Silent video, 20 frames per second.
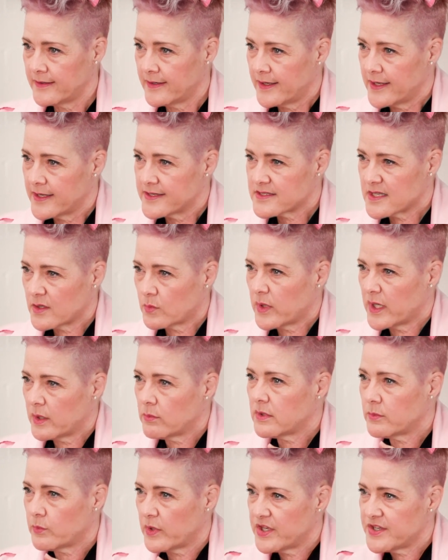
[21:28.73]
Mm-hmm. So we,
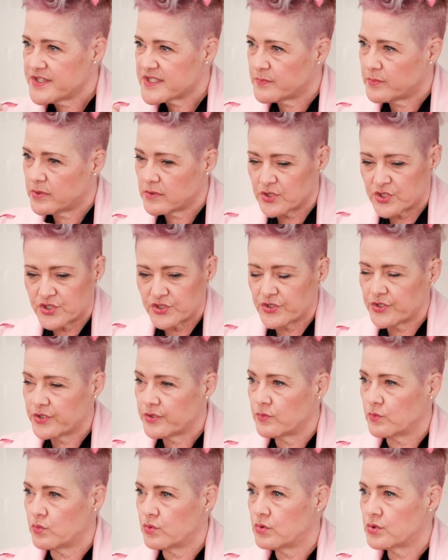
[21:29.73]
we used to put
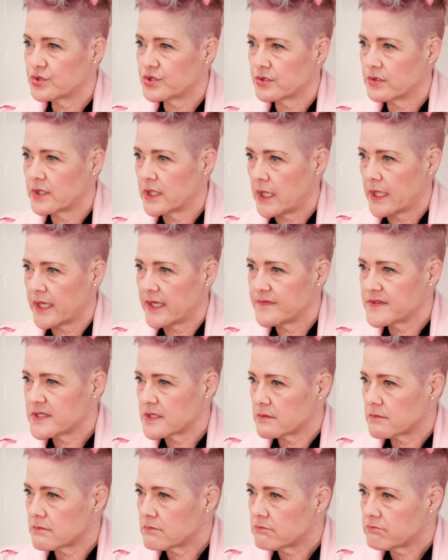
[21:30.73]
dirt and water and leaves
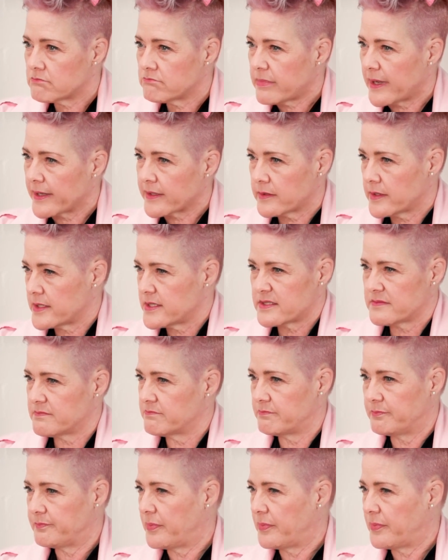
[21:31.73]
and make these